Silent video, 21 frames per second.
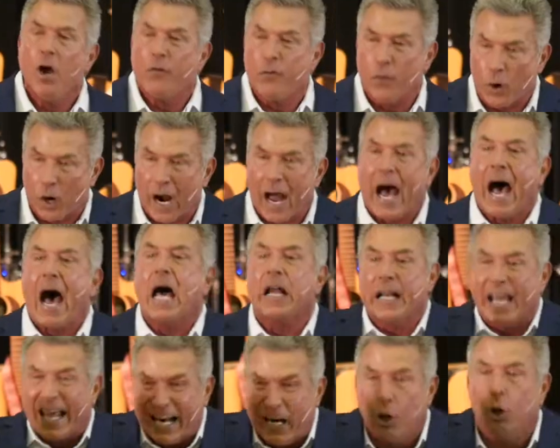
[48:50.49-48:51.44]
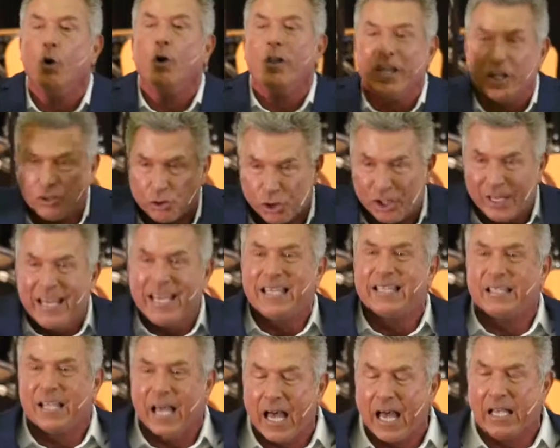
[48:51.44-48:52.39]
for hallelujah
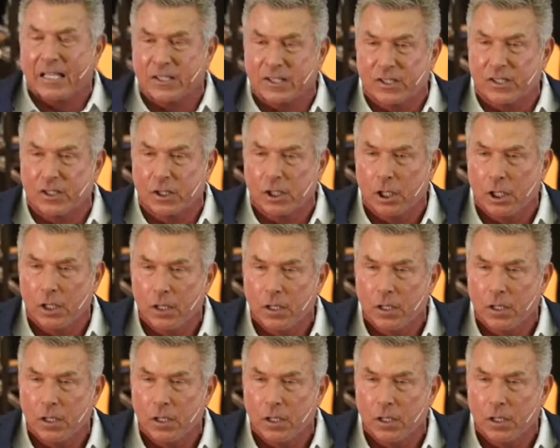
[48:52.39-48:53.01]
Jesus.